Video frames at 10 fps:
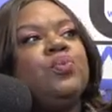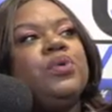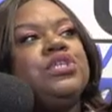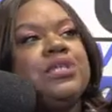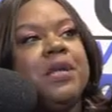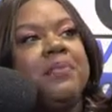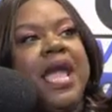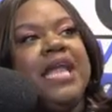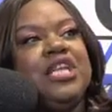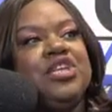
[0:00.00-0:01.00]
what you get
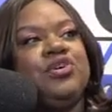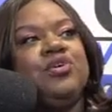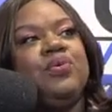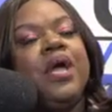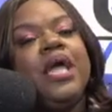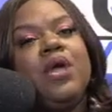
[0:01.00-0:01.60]
paid to do,